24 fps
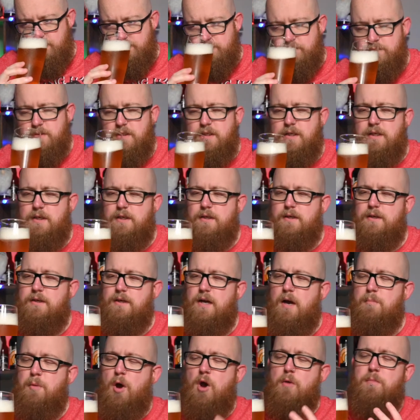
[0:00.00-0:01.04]
yeah,
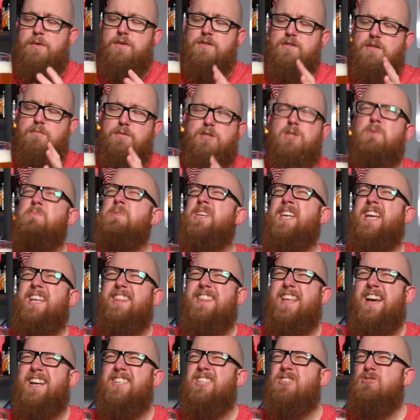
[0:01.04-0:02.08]
I'm hoping there's gonna be something in
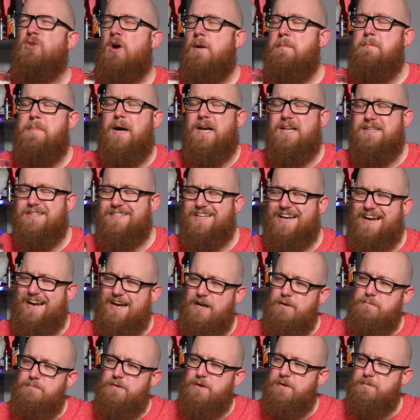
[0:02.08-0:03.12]
there to try and balance it
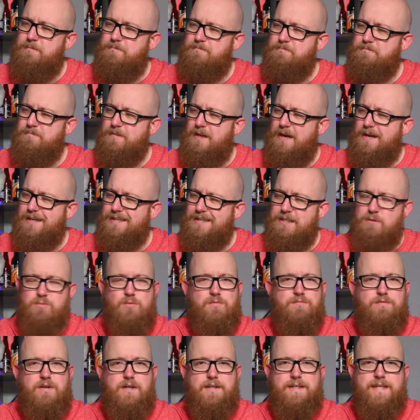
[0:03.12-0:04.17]
out, but I guess we'll
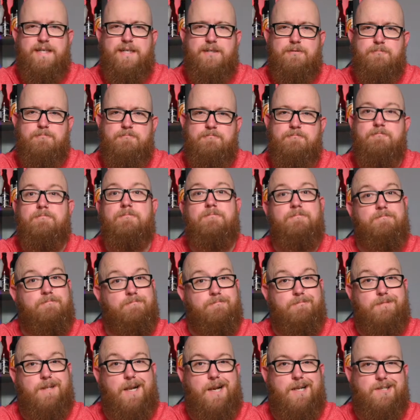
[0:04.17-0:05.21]
find out.
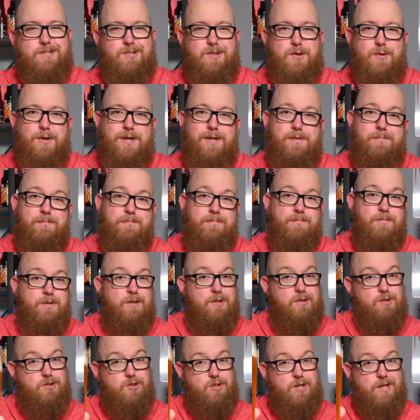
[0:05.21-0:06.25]
Let's do it.
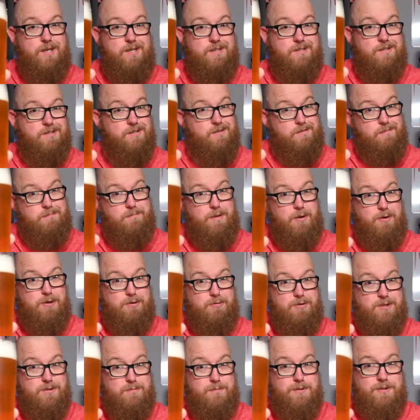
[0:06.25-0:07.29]
Cheers. Merry
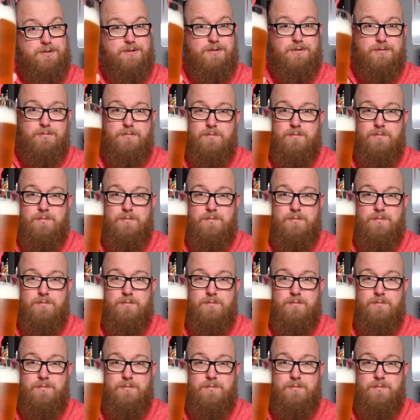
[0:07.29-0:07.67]
Christmas.